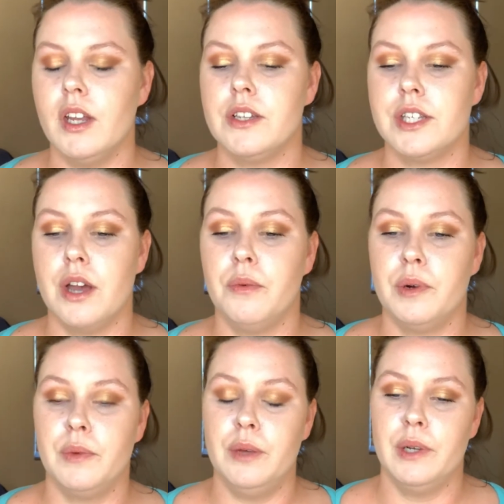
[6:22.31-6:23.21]
So
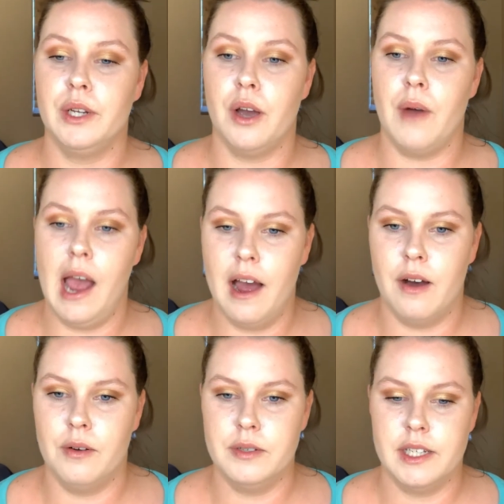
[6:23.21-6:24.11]
when we would go
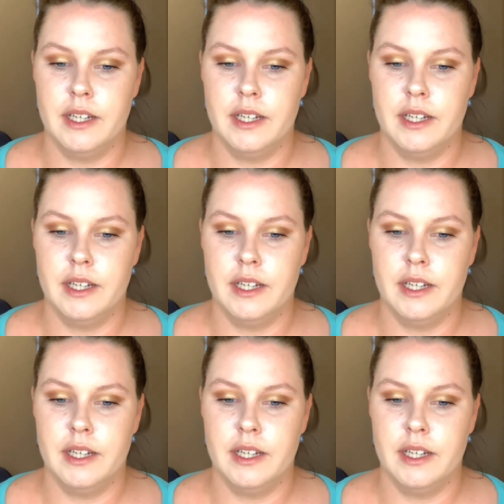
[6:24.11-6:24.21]
out